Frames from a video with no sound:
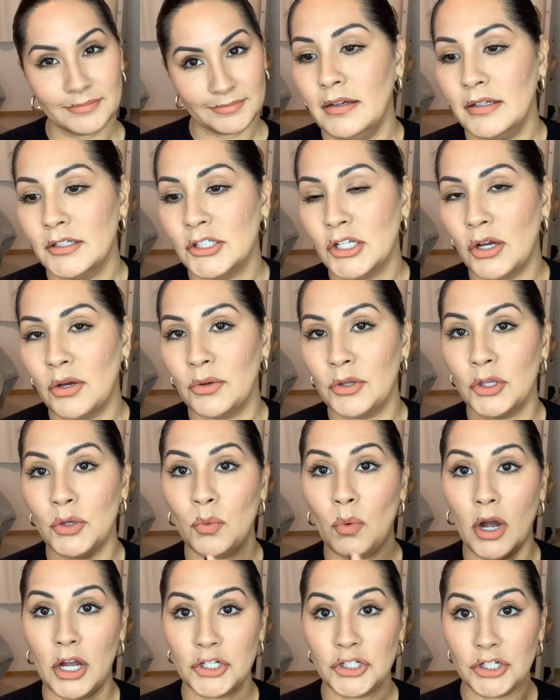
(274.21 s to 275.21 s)
So you
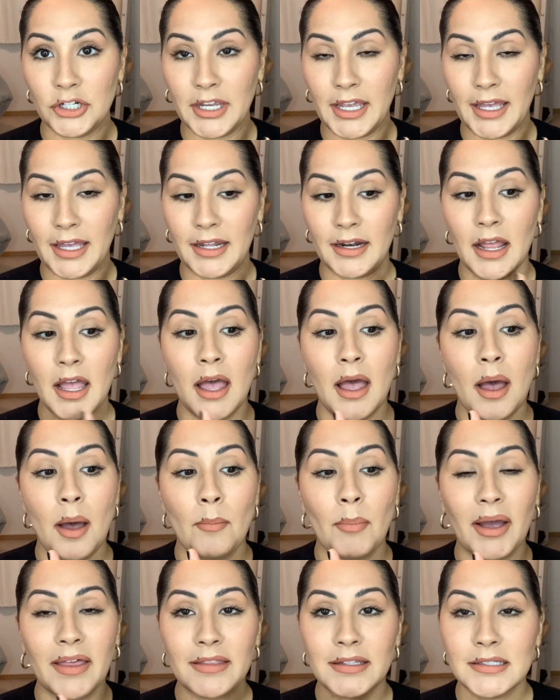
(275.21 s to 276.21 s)
wash your kit.
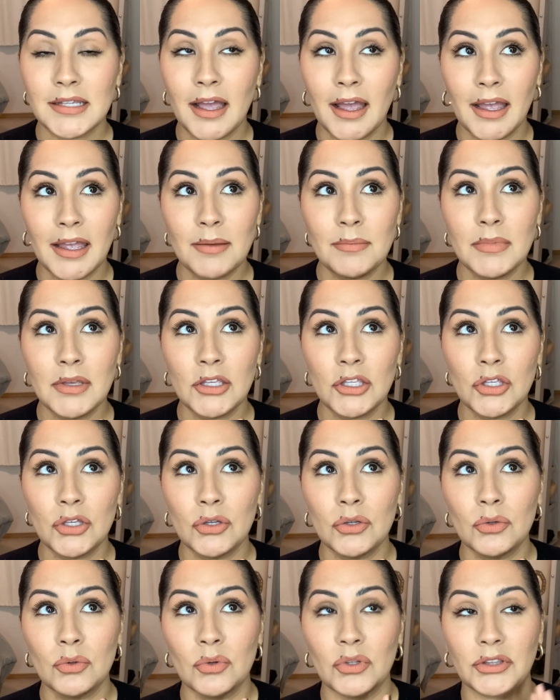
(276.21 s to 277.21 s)
By the time
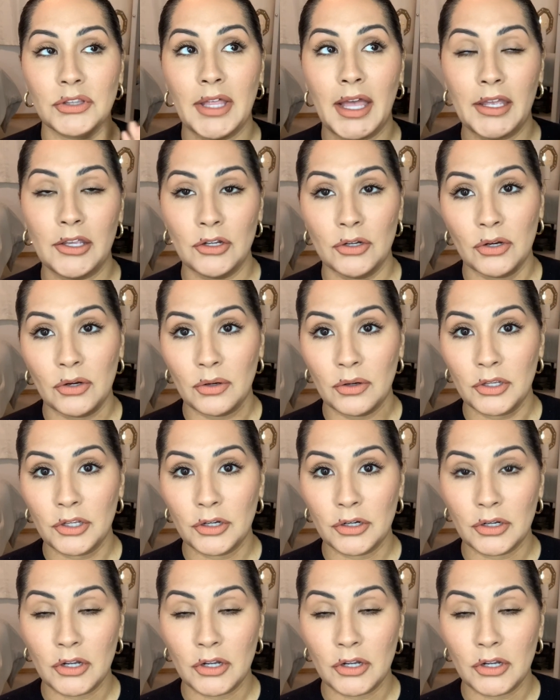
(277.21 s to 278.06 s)
you let your